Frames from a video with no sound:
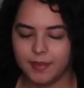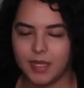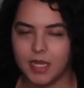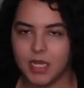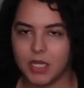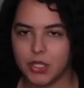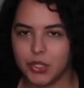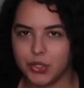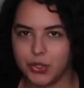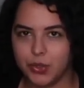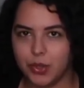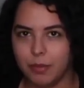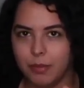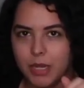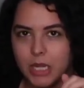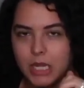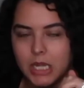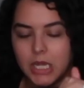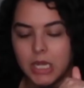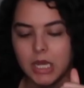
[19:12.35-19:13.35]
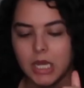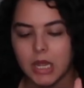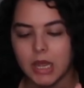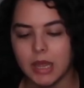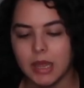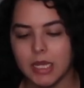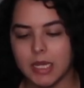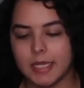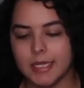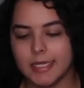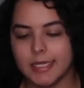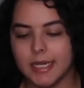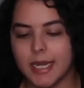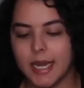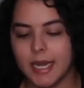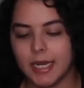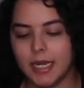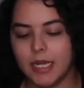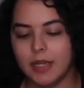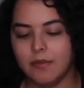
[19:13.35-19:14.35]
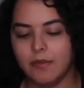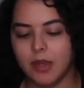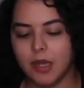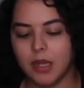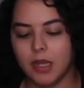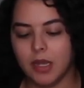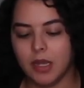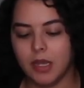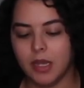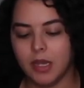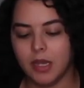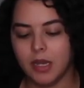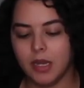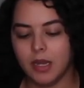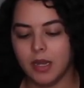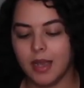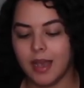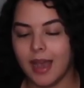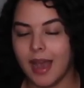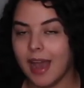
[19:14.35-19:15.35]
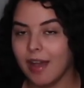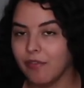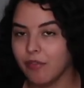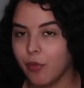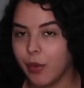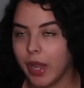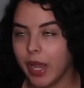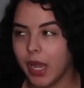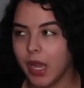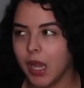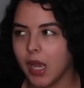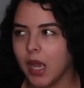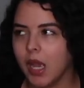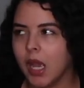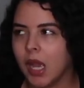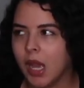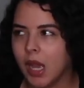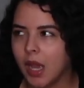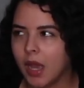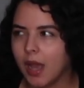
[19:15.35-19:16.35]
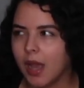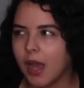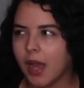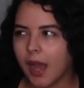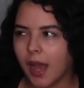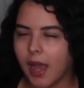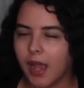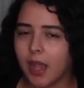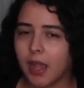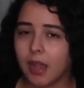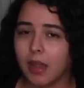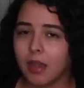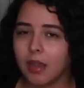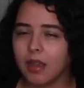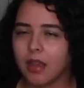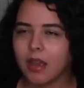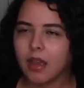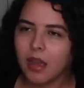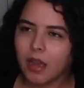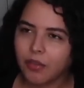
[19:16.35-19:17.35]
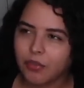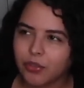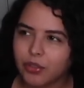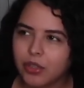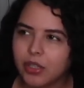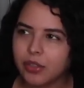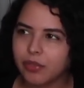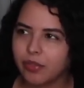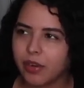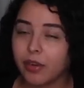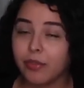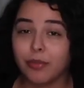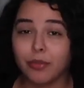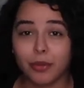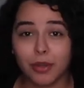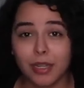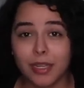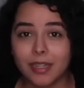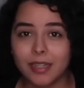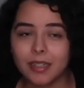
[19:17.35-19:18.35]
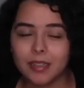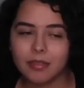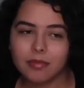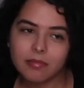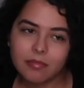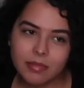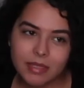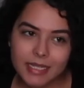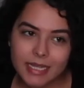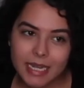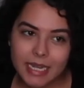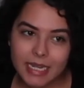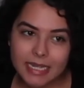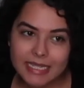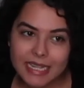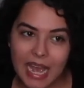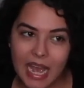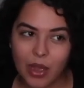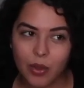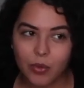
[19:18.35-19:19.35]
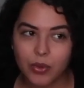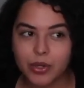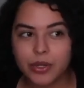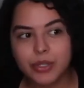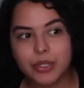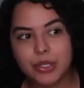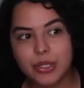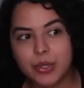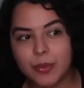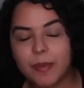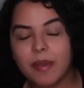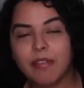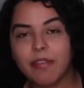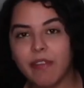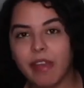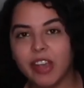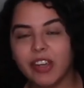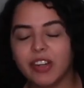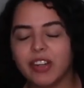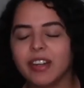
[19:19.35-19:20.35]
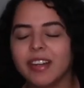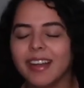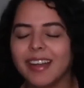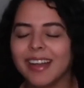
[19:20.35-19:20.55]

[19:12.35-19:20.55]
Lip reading: into the book. That is not even halfway. I have only read for like 6 hours, to be fair.